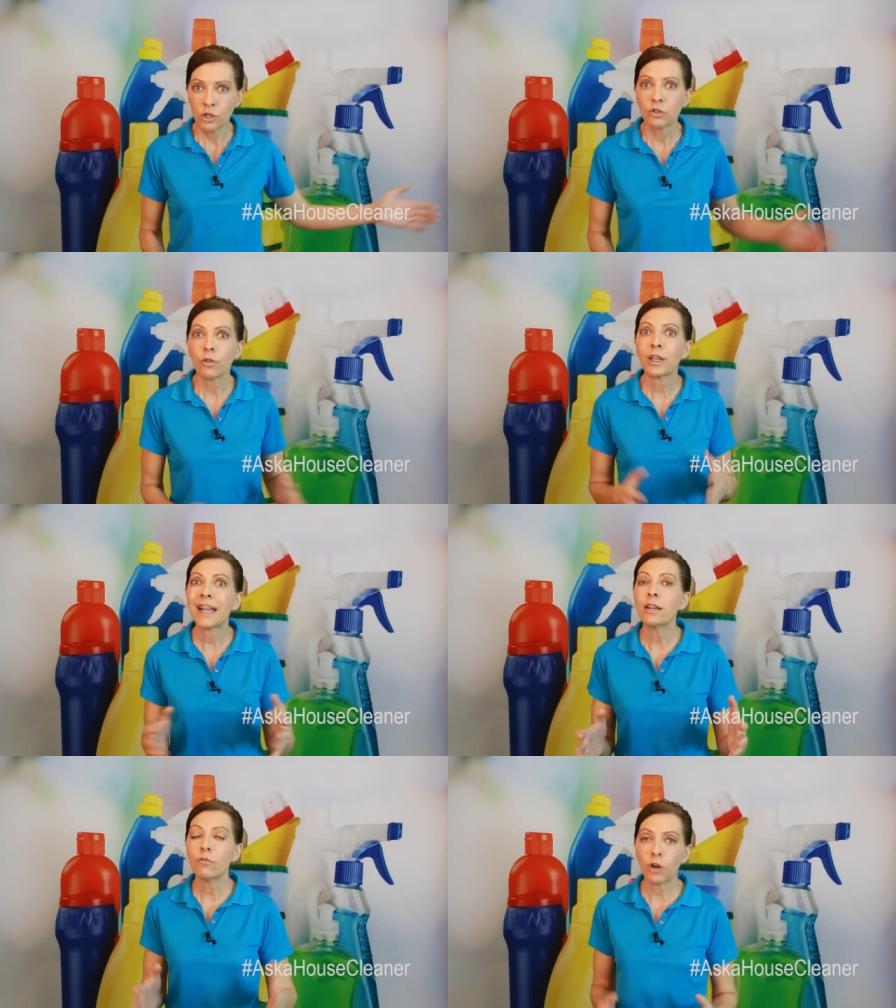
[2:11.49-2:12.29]
So the
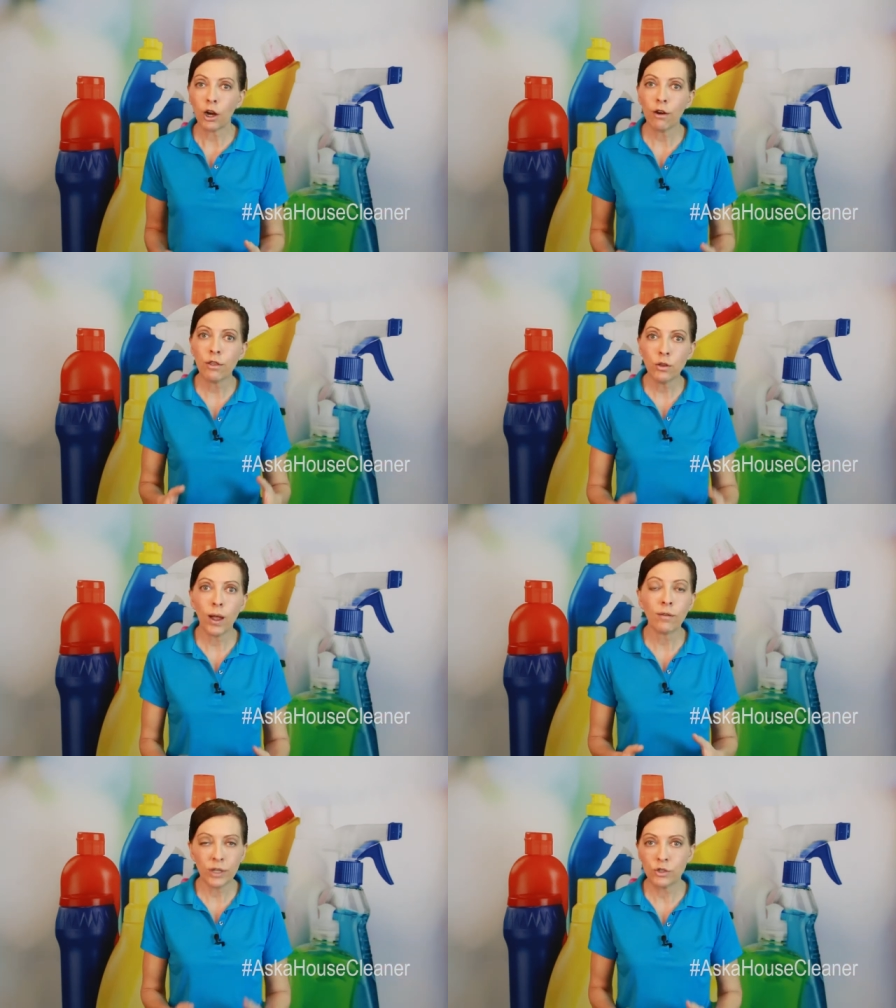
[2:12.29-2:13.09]
kind of car that you
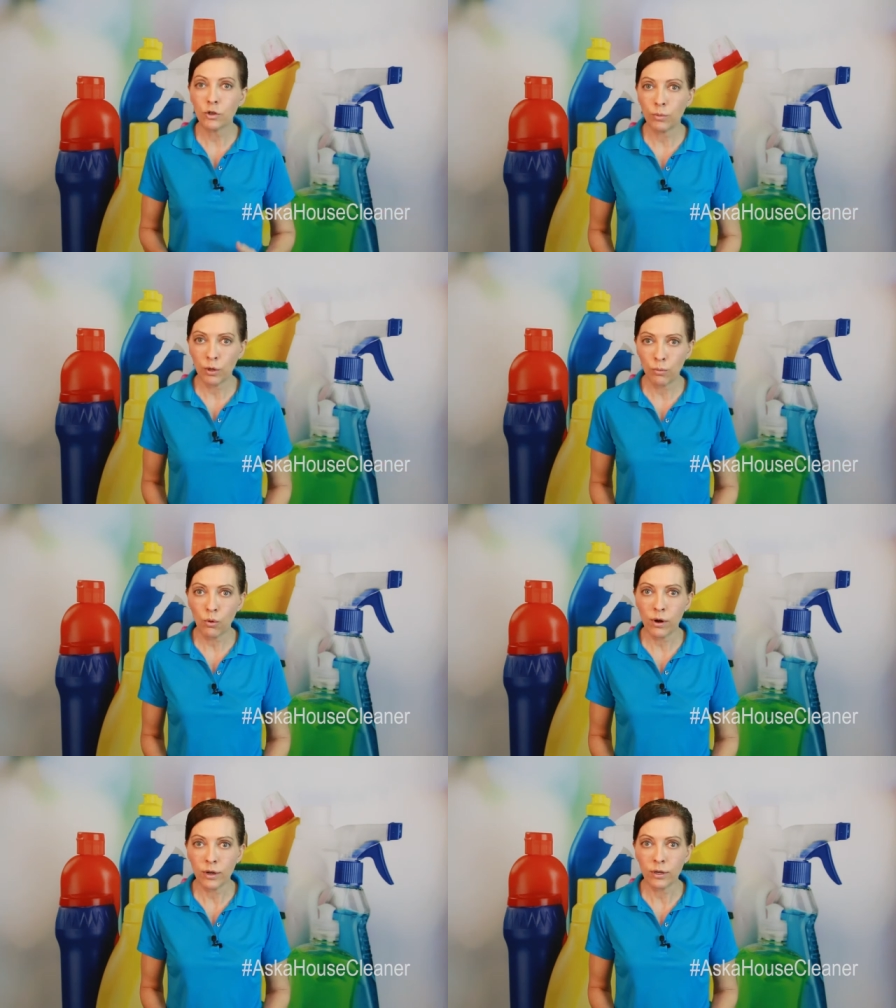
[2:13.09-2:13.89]
have is super
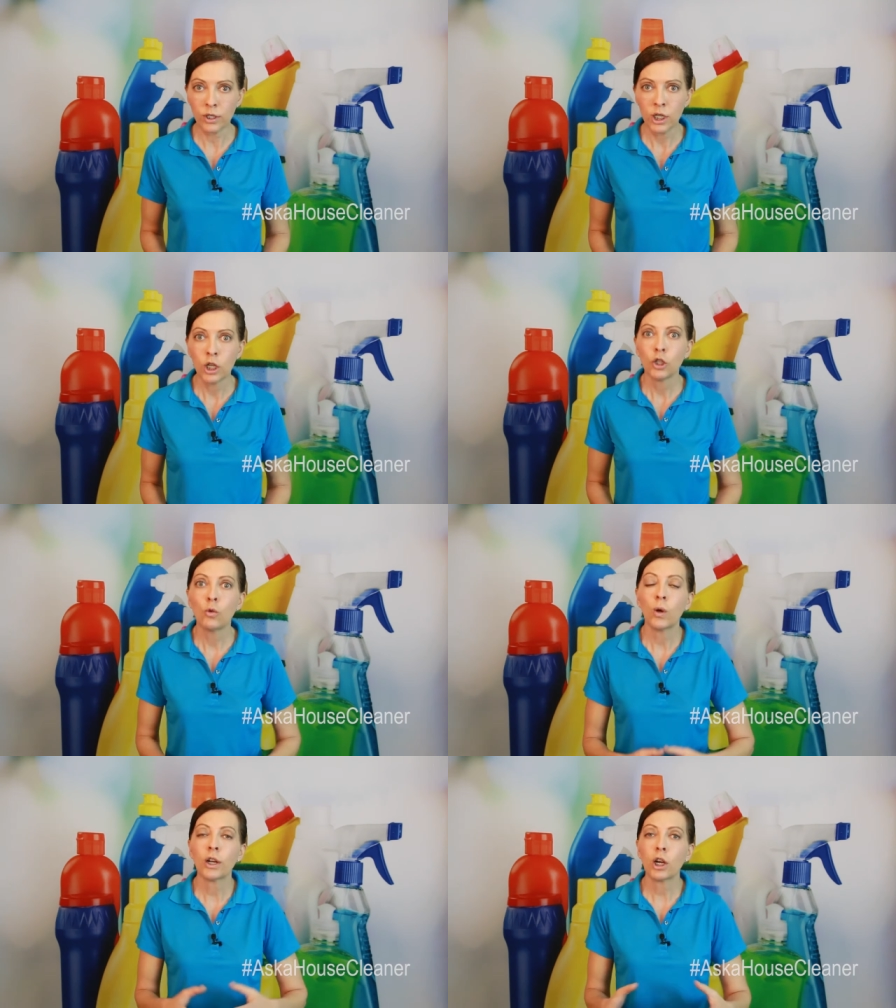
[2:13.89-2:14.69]
important.
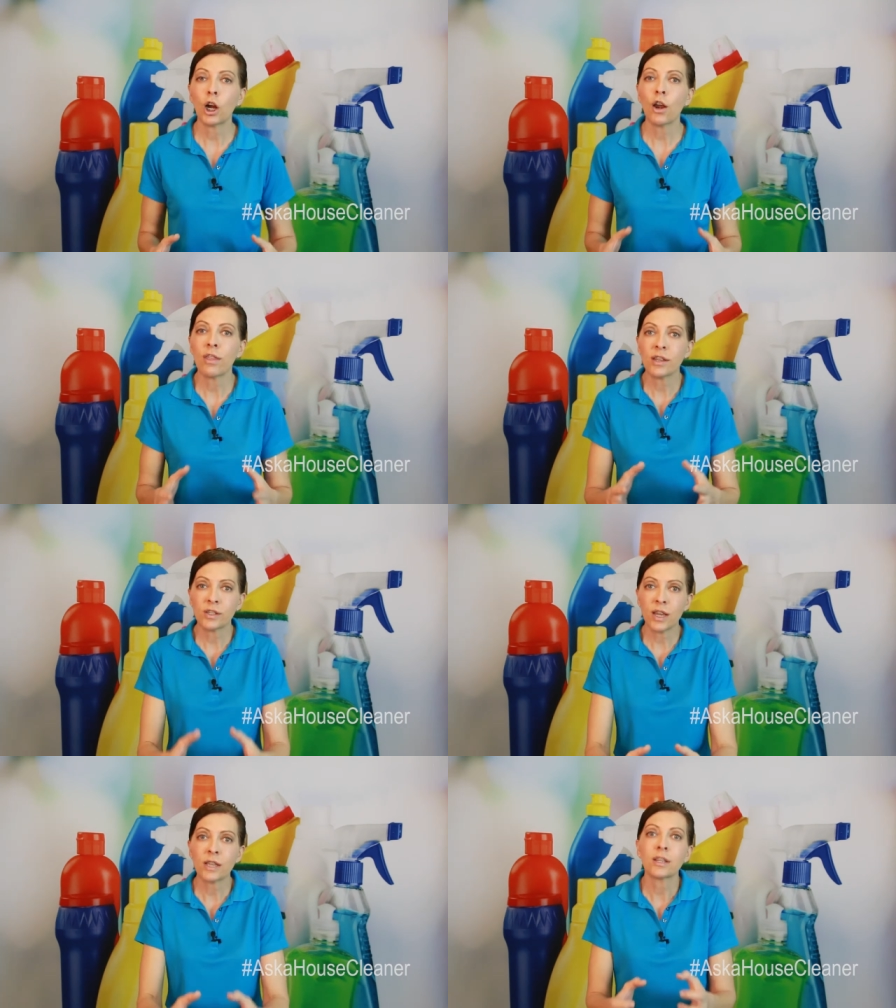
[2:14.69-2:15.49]
You want a car that
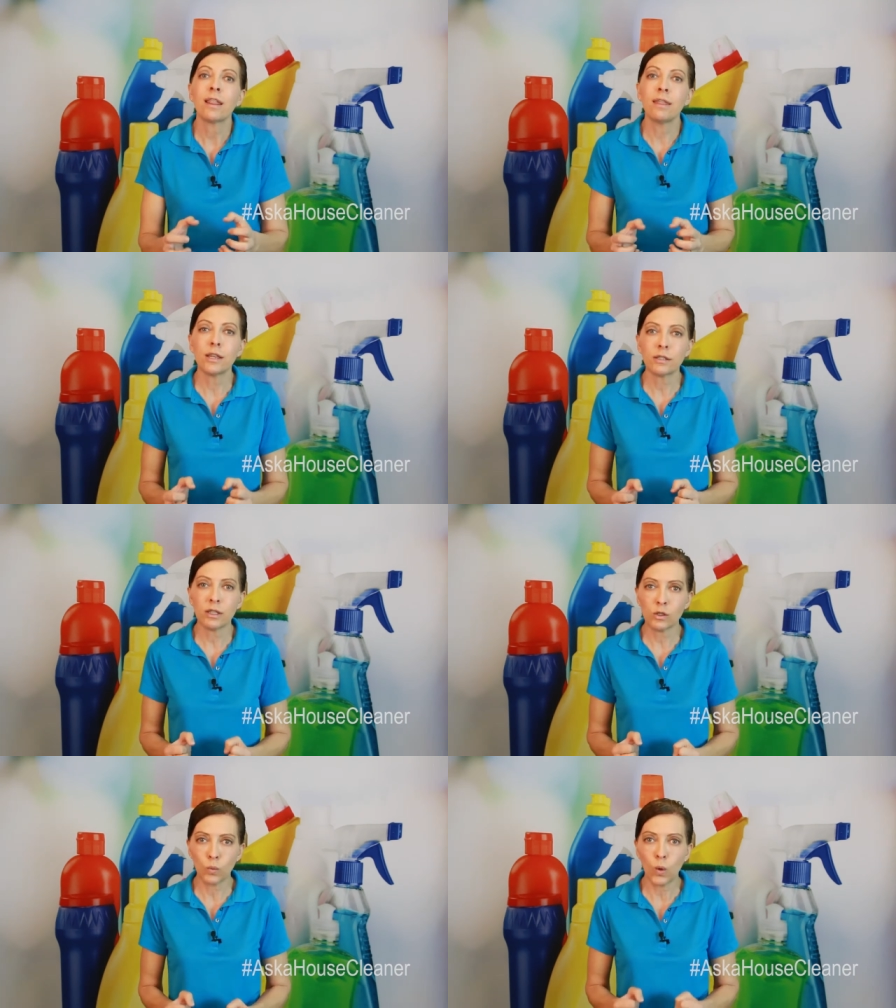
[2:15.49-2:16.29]
says, This
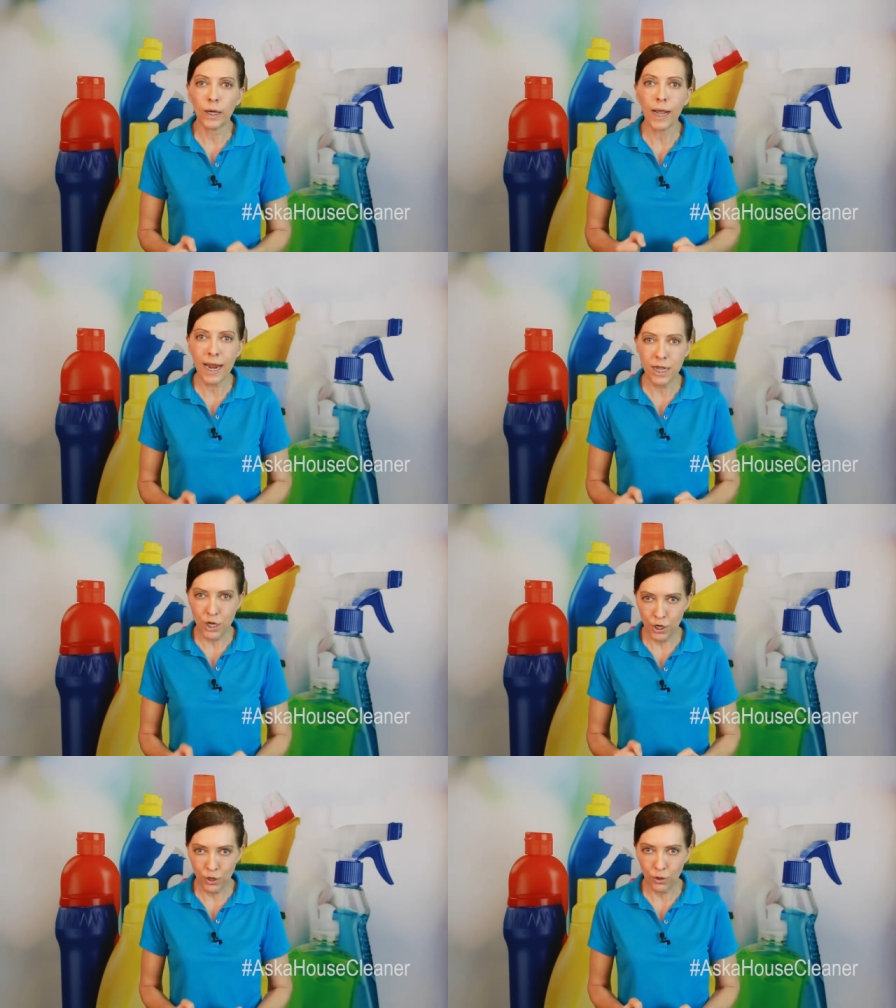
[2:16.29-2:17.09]
is what I
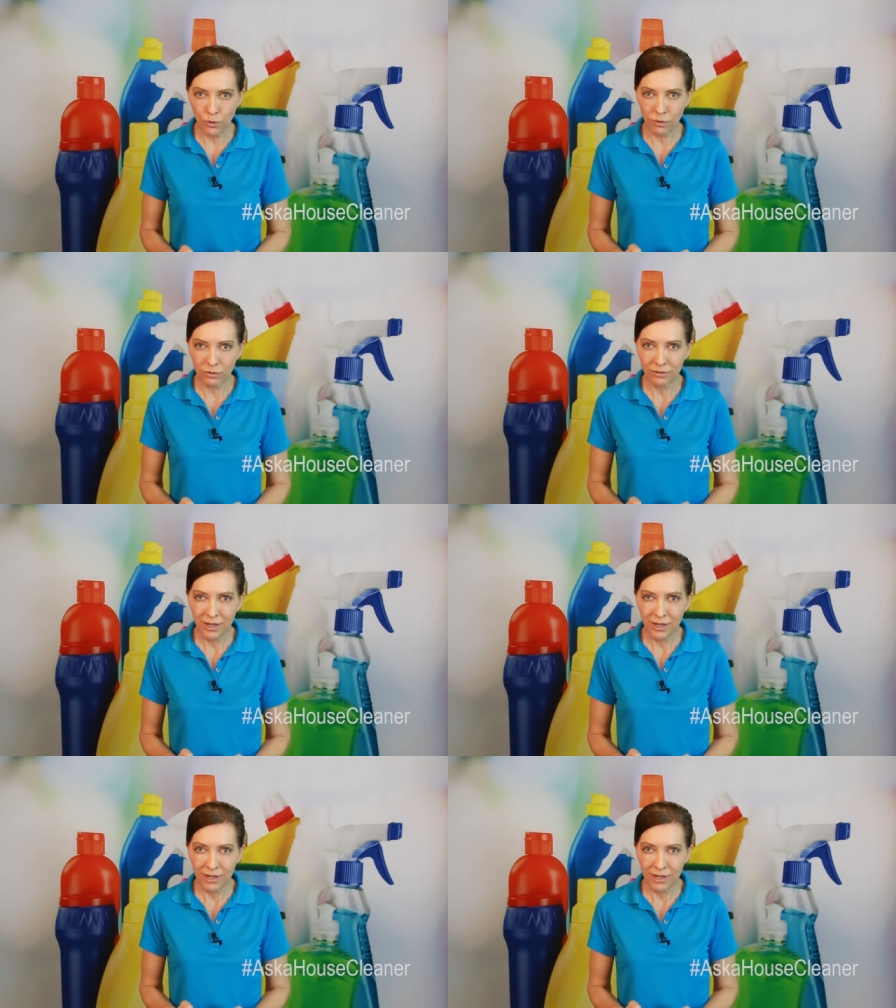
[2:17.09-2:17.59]
do.